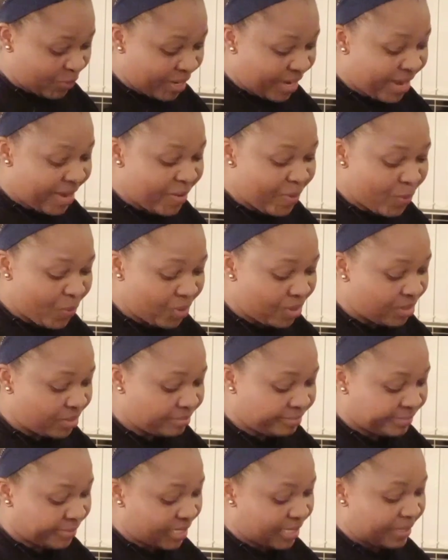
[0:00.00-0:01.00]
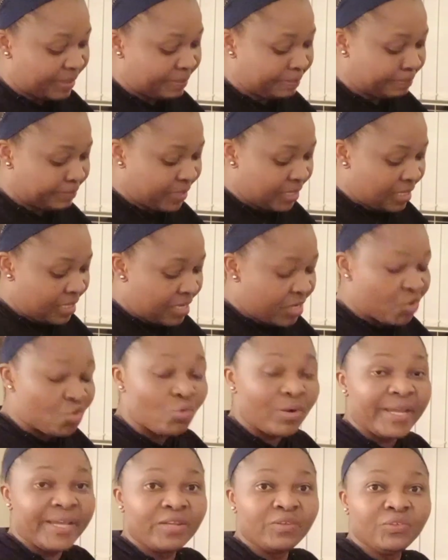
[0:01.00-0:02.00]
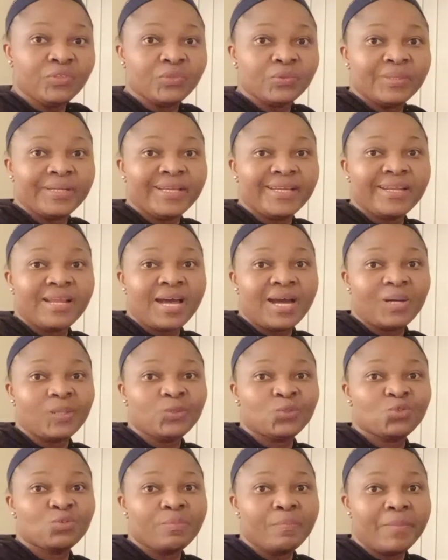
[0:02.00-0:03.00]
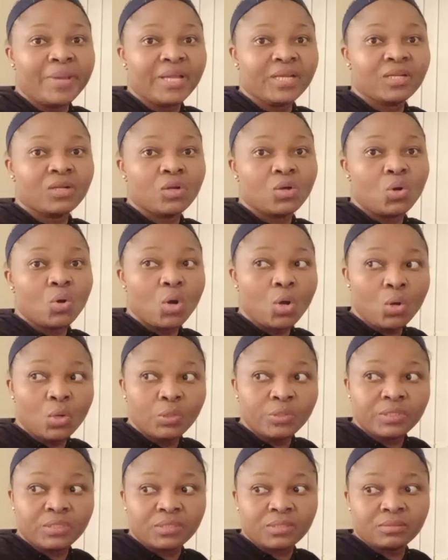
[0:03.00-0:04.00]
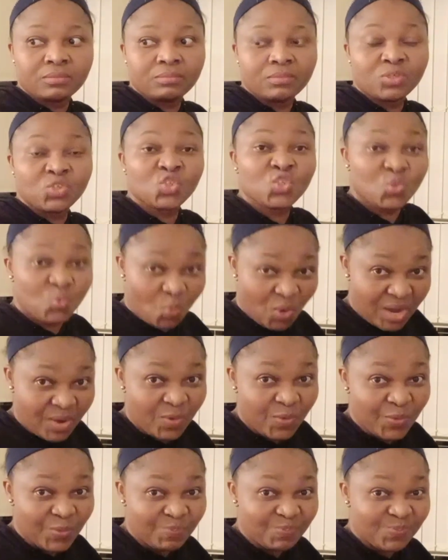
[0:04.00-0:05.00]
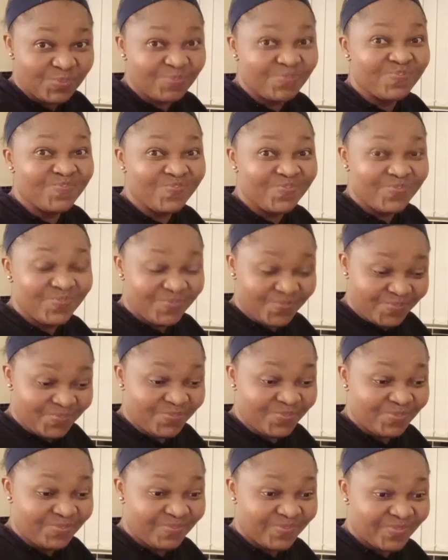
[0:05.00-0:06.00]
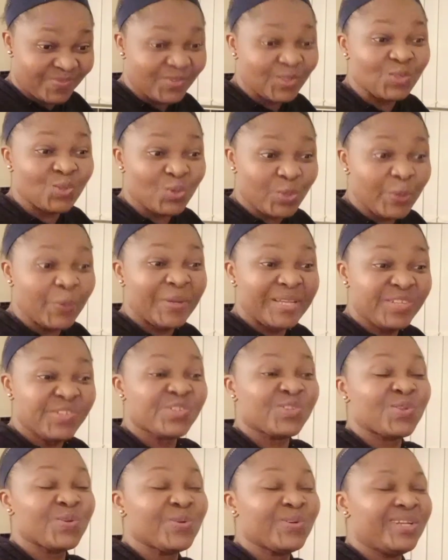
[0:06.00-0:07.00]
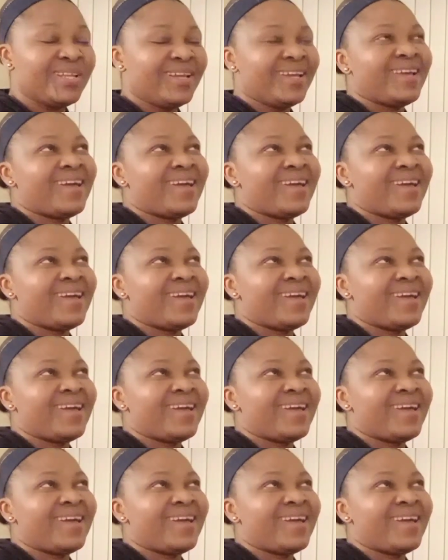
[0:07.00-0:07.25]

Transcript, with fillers: to anyone um, trying to learn how to make oat swallow mm -hmm, for throwing stone.